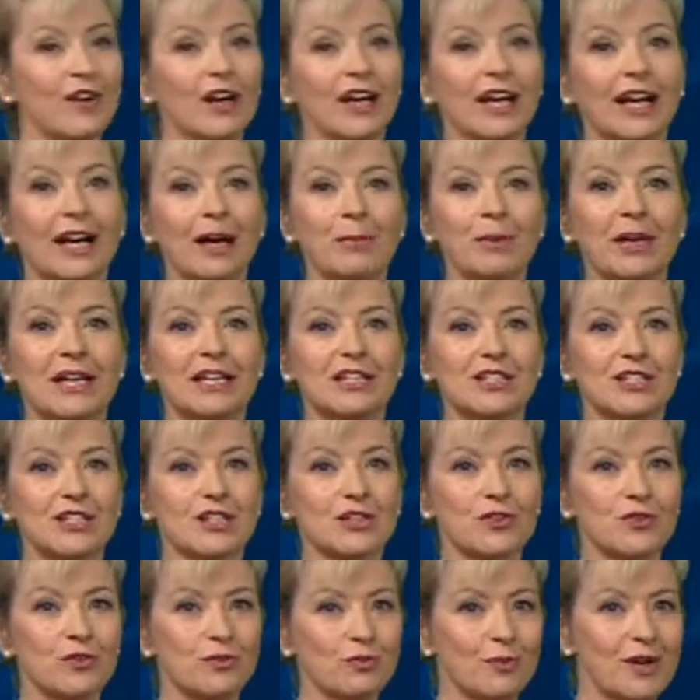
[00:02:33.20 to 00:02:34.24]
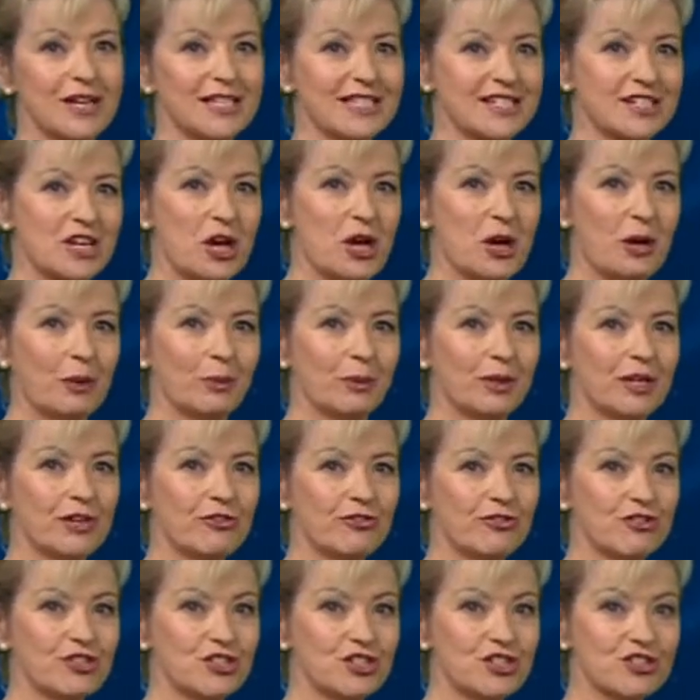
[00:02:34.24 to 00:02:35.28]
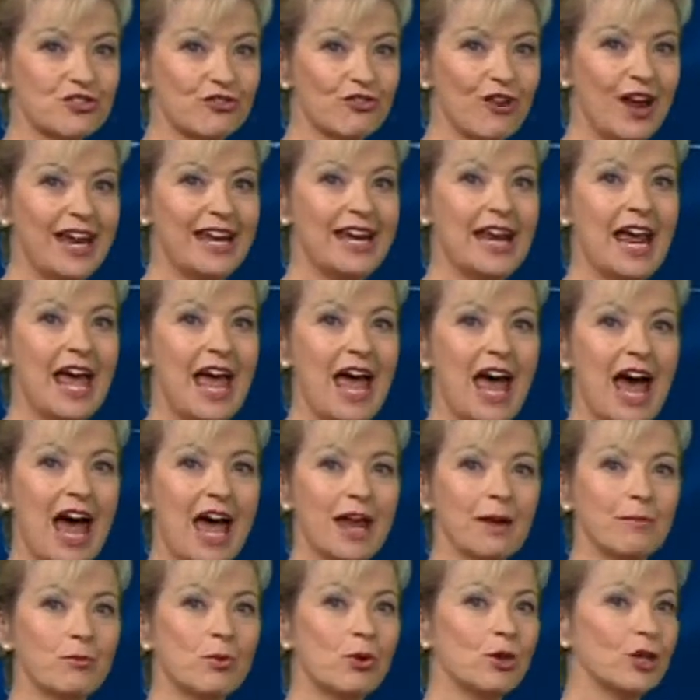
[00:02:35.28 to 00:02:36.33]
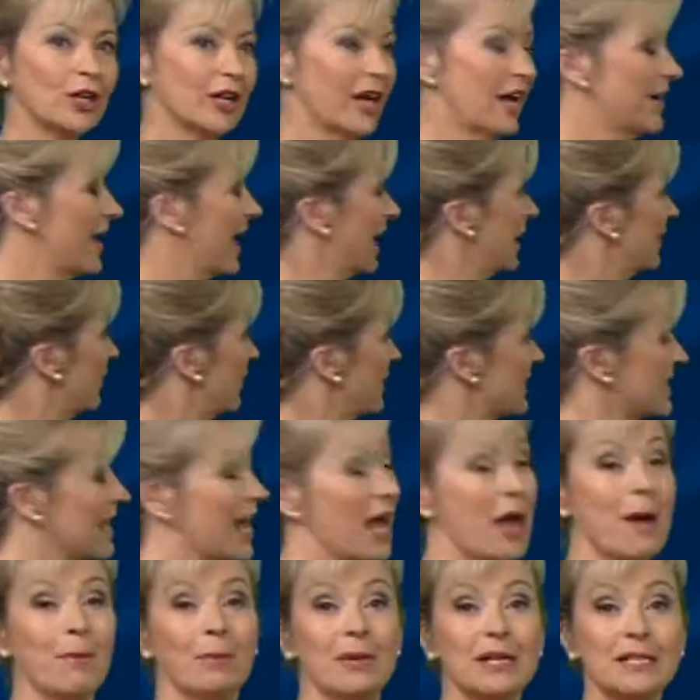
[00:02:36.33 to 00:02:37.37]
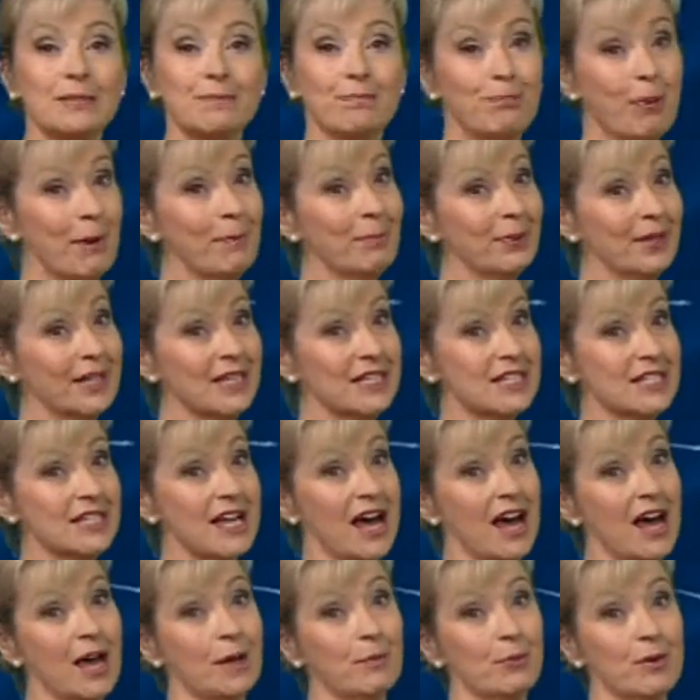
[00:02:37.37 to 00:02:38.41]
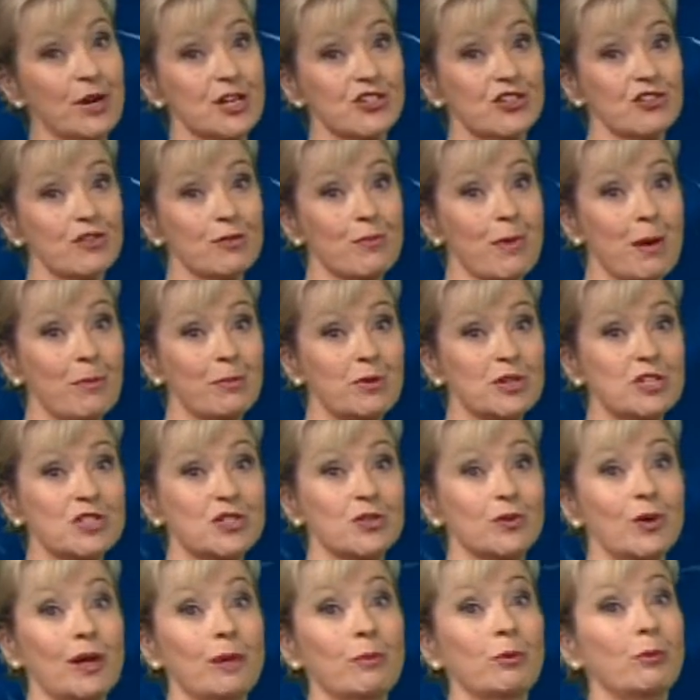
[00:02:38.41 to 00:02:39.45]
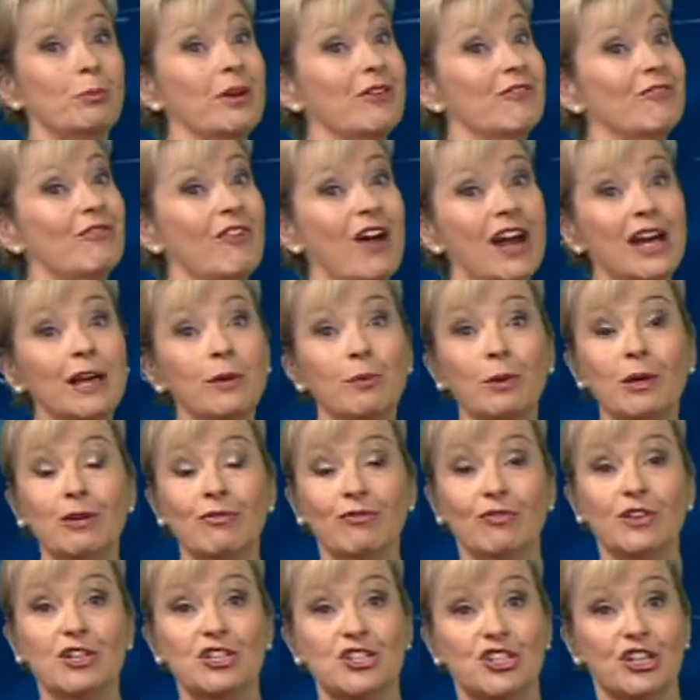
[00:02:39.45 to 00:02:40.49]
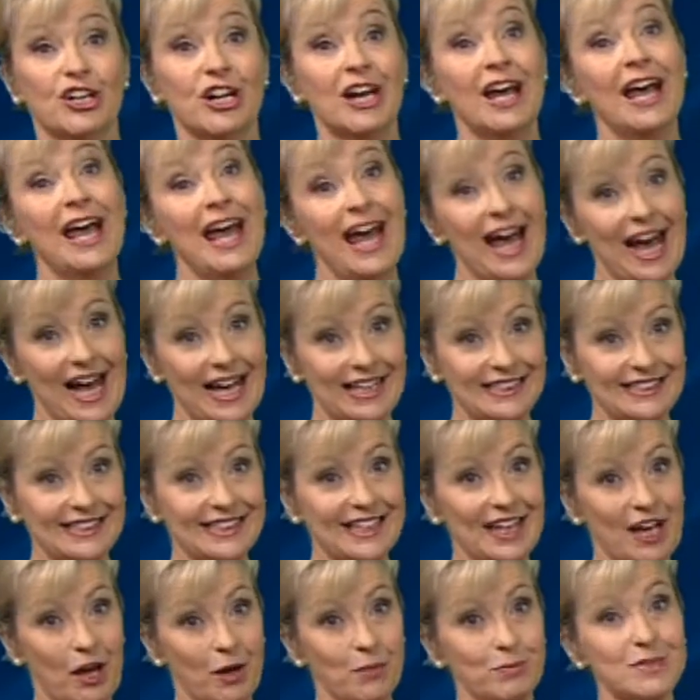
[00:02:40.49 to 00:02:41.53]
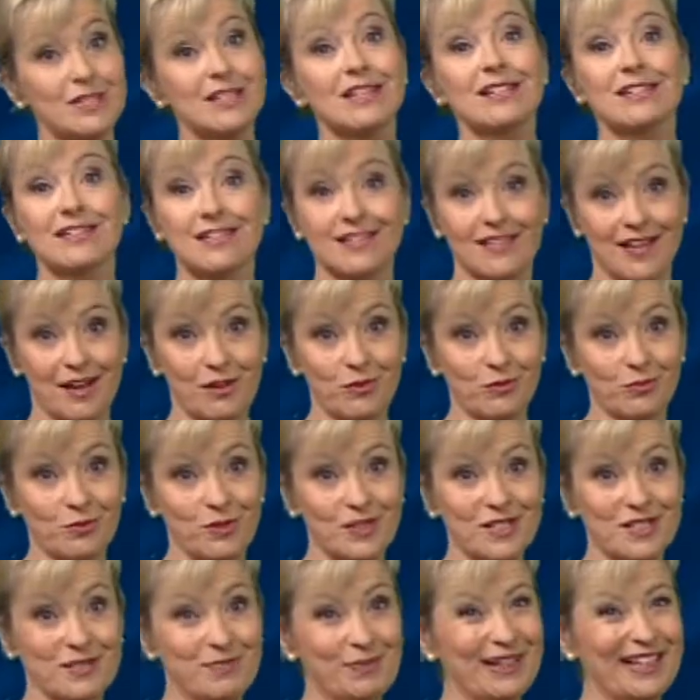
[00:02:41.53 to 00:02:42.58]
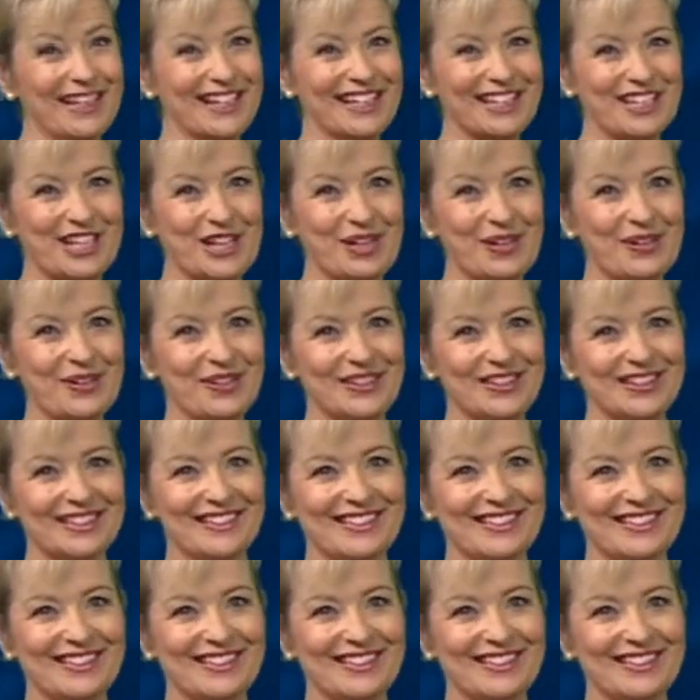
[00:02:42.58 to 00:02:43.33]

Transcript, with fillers: front coming into the northwest will introduce rain and more cloud ahead of it. But it's bumping into that high pressure, remember, so it will be a very weak feature as it comes southwards, Billy and Lou.